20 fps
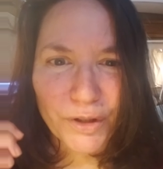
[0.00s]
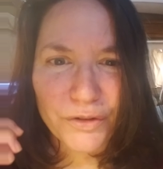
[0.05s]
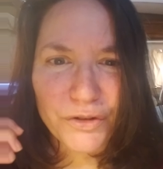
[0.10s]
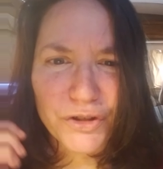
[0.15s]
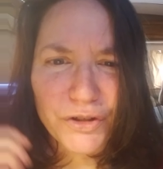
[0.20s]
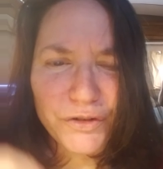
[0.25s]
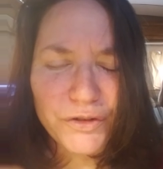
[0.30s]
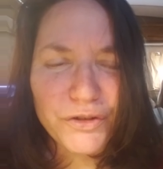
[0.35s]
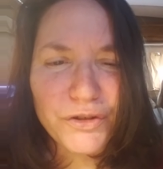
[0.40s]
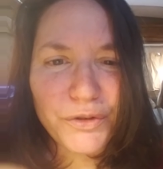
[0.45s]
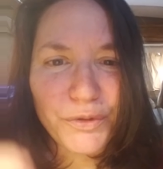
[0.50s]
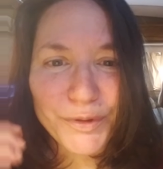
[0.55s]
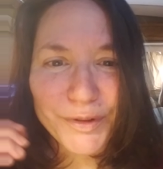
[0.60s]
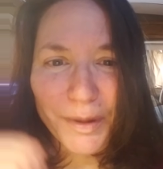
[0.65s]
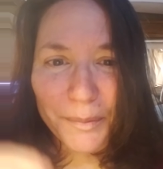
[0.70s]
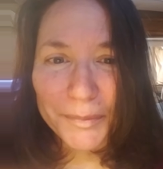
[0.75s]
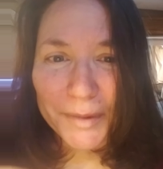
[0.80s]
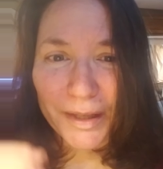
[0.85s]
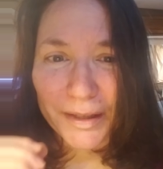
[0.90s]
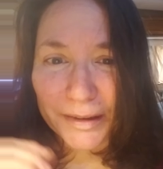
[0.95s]
just do
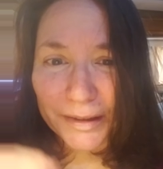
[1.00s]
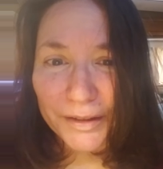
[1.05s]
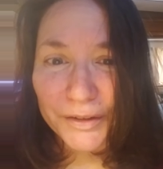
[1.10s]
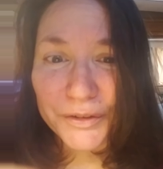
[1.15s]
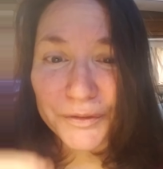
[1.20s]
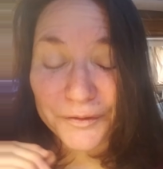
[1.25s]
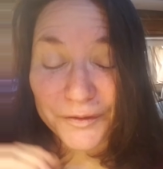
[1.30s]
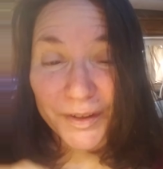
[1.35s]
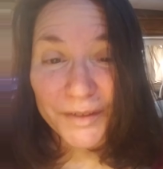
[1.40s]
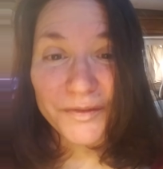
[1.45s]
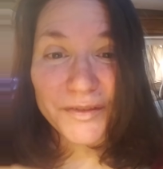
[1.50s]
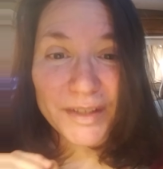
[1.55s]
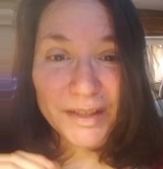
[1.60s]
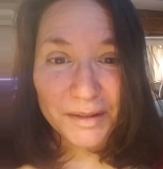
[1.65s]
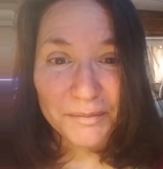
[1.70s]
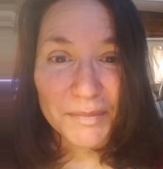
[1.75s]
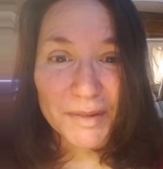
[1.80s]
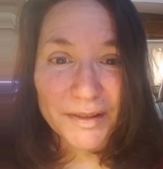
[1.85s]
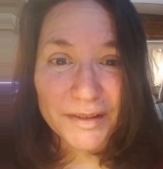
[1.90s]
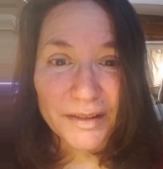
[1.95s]
something at least
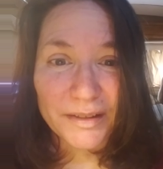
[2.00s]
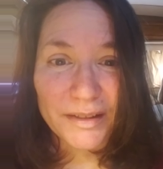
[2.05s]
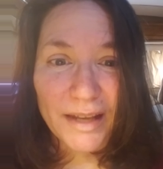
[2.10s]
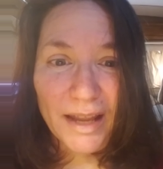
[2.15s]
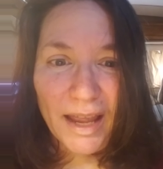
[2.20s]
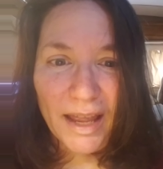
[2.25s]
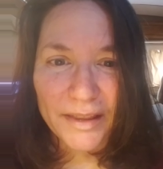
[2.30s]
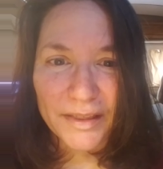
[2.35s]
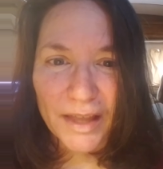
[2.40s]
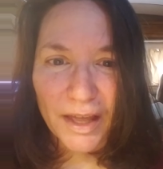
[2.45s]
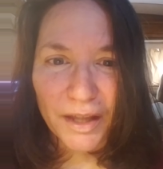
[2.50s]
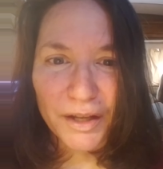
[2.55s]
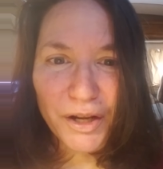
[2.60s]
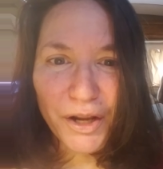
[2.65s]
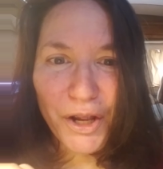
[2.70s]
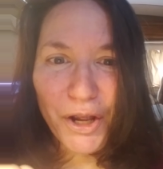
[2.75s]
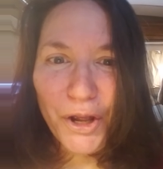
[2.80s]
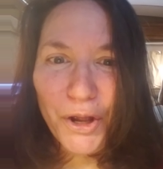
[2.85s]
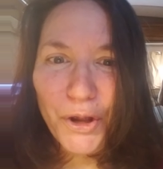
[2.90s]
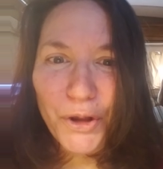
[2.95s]
15 minutes a day that
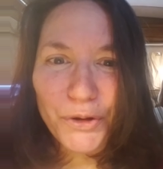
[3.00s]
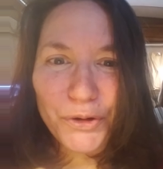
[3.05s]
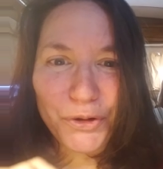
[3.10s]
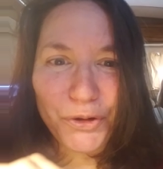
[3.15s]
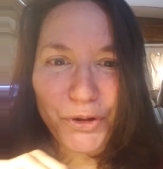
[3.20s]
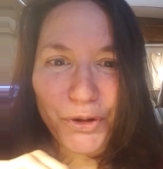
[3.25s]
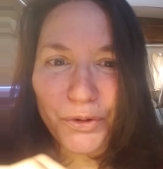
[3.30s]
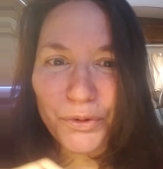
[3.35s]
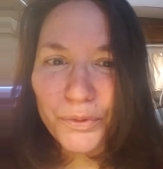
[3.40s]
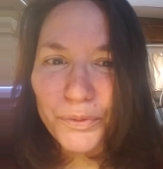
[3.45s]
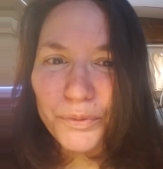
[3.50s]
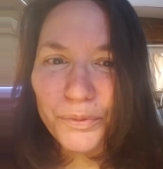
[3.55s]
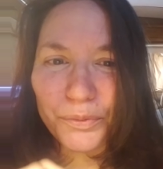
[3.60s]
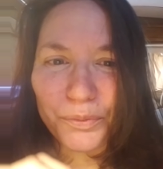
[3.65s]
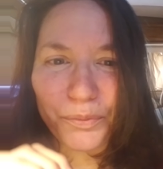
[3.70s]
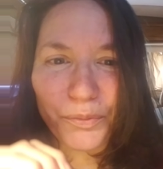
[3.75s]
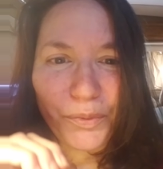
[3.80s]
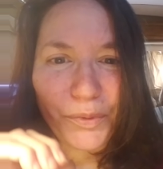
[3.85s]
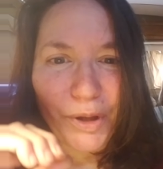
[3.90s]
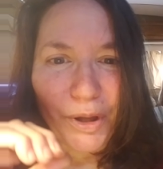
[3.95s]
you don't
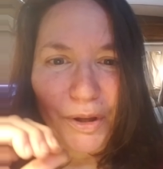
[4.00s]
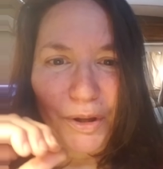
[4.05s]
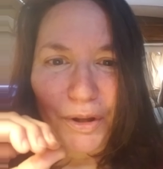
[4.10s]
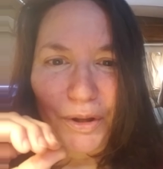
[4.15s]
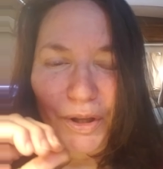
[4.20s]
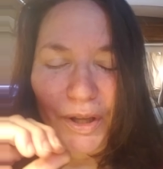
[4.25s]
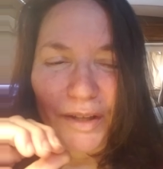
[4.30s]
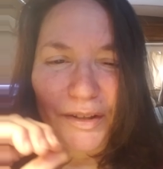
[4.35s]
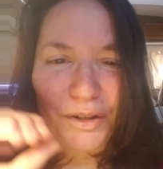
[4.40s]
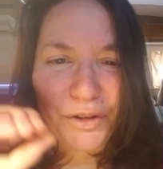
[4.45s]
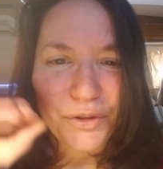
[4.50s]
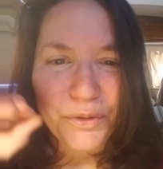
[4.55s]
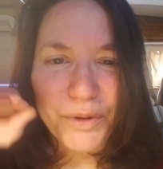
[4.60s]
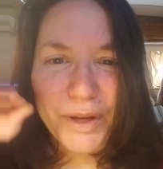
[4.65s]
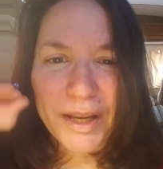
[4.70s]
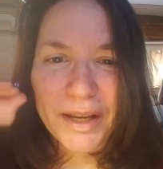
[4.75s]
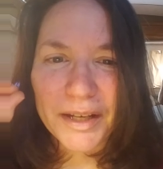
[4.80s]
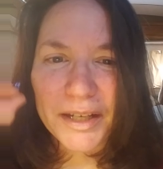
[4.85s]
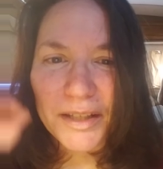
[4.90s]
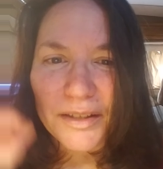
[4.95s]
it, you
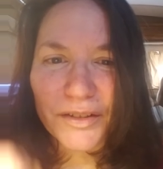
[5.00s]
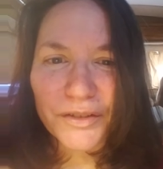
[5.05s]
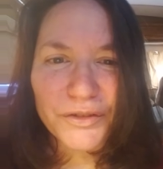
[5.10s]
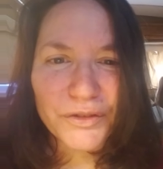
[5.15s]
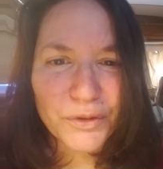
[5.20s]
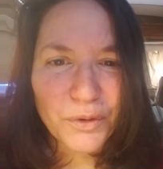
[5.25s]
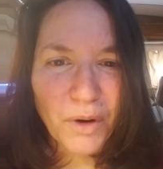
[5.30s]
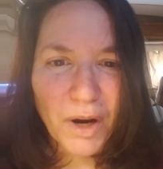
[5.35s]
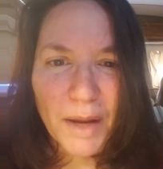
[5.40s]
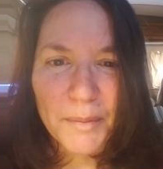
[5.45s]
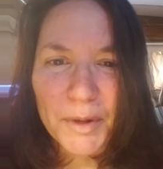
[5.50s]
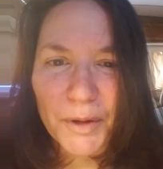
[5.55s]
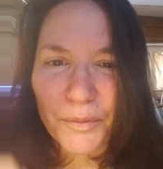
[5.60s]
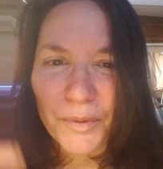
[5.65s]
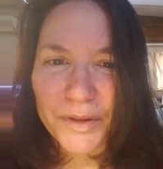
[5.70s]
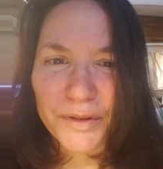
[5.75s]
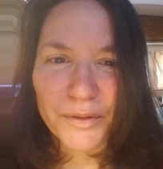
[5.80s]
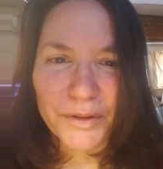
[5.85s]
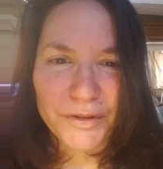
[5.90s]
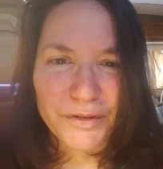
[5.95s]
can describe it
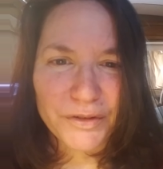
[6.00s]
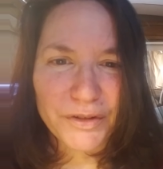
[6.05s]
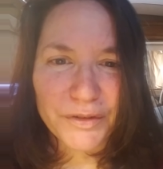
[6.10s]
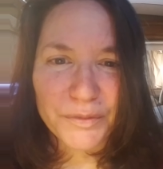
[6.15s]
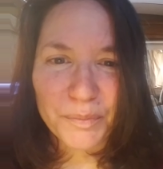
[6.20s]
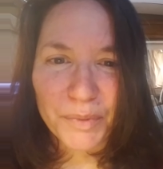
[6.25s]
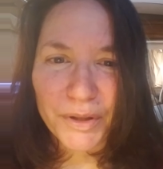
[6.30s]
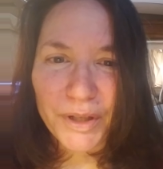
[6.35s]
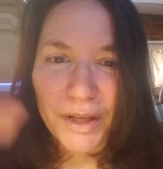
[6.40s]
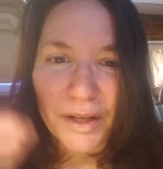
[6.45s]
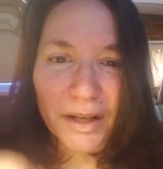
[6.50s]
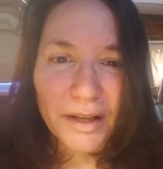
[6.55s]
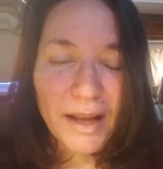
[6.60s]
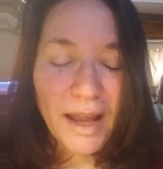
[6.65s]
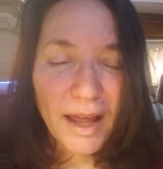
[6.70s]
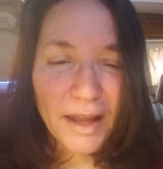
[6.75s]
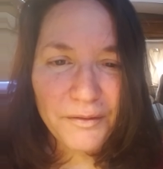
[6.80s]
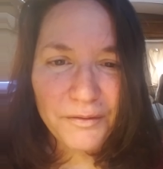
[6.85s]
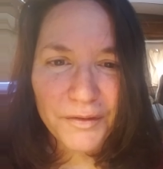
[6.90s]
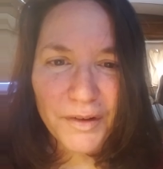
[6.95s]
whether it's just putting on
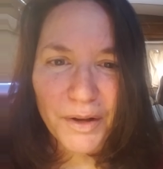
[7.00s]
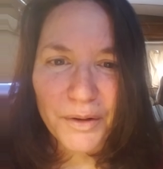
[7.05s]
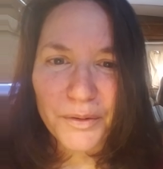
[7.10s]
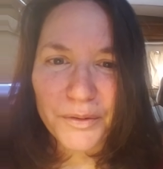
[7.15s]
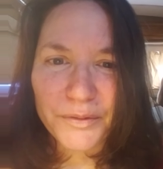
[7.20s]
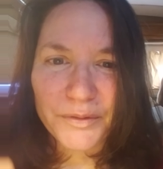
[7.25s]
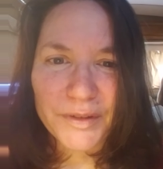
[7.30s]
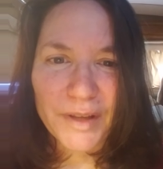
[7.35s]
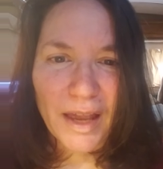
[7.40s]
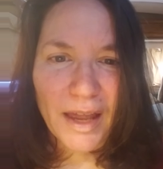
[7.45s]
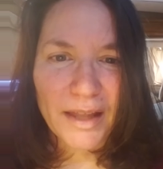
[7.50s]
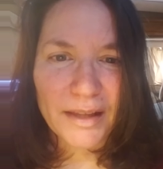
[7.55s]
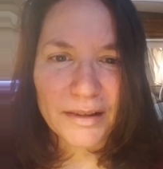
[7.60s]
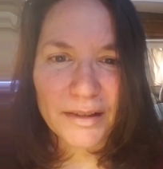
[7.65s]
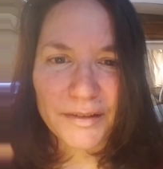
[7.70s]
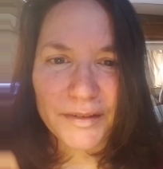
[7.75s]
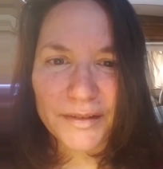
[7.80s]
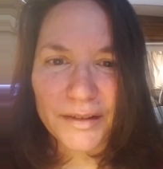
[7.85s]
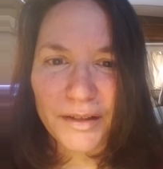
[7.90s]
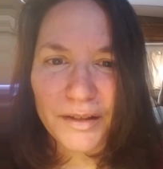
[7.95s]
headphones and
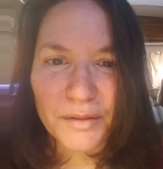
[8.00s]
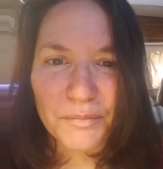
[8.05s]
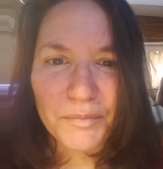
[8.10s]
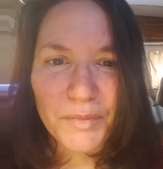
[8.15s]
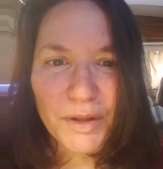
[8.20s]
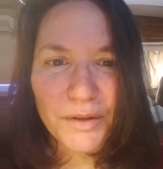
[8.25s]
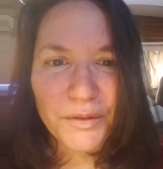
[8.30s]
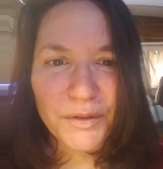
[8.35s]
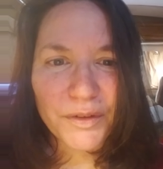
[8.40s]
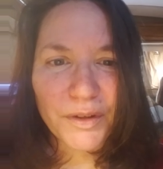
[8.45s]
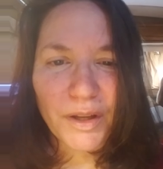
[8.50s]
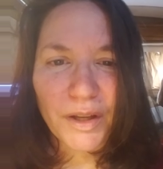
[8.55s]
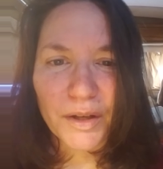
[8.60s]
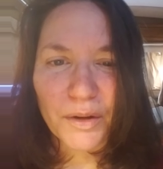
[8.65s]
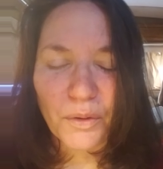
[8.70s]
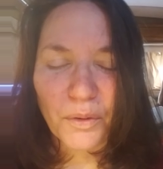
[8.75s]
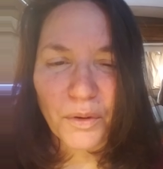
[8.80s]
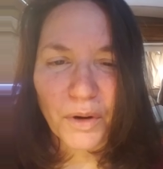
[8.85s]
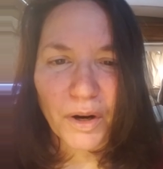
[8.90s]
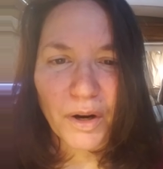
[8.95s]
listening to music
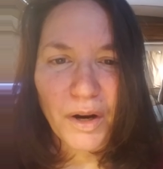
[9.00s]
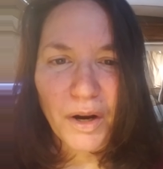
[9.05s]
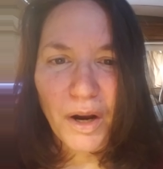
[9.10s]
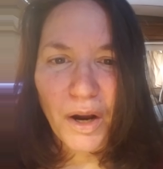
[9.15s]
or